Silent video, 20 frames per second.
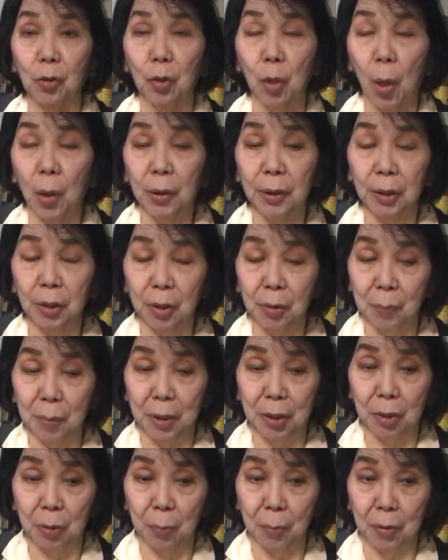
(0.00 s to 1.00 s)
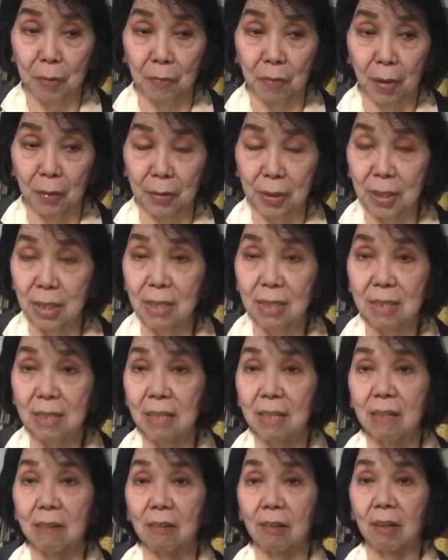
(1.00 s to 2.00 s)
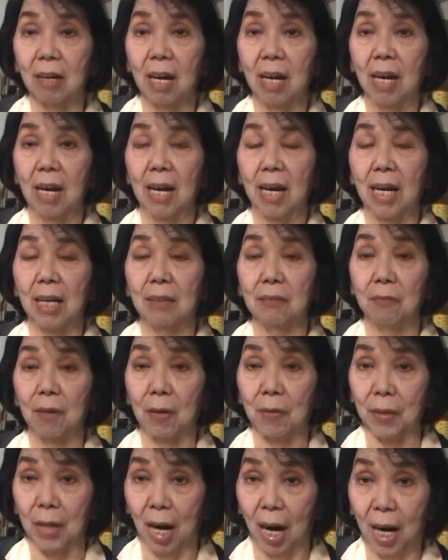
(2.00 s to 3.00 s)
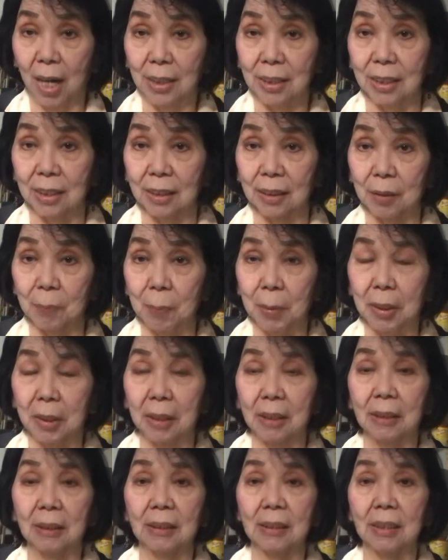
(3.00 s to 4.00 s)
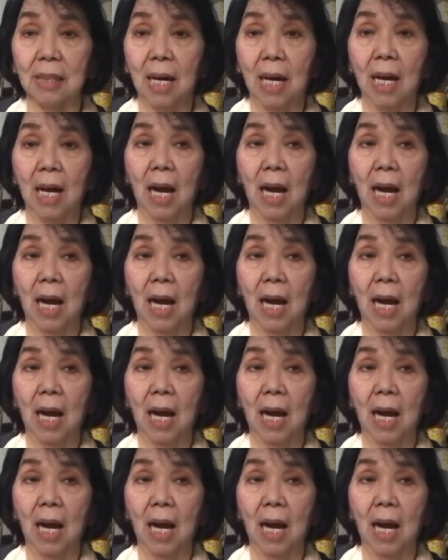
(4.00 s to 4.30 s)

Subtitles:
talking to me to be very sincere and very honest, because